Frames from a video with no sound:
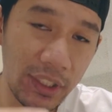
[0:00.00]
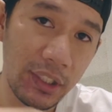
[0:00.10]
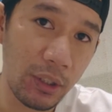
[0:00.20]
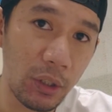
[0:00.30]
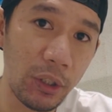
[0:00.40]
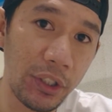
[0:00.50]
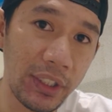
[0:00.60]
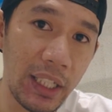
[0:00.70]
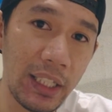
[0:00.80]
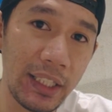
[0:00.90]
this color
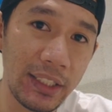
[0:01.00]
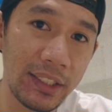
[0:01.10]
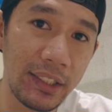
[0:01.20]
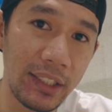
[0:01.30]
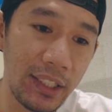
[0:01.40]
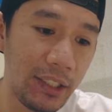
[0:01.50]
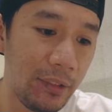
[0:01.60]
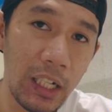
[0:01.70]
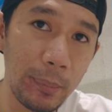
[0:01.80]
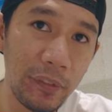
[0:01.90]
style I just did,
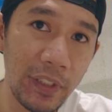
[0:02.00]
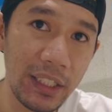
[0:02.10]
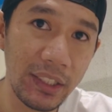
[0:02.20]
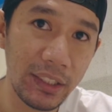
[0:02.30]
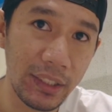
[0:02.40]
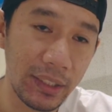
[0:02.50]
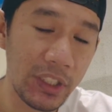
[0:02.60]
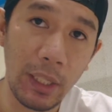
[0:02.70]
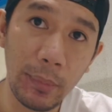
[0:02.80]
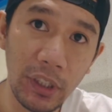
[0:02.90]
I'll be flashing the
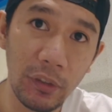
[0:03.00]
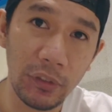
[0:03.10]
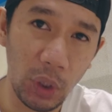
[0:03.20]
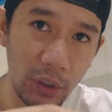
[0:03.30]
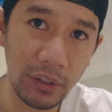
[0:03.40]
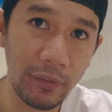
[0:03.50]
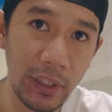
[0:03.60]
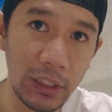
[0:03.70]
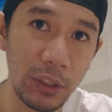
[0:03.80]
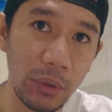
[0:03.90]
summary of all the
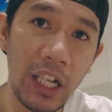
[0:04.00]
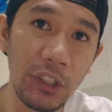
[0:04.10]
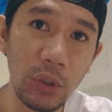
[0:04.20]
values I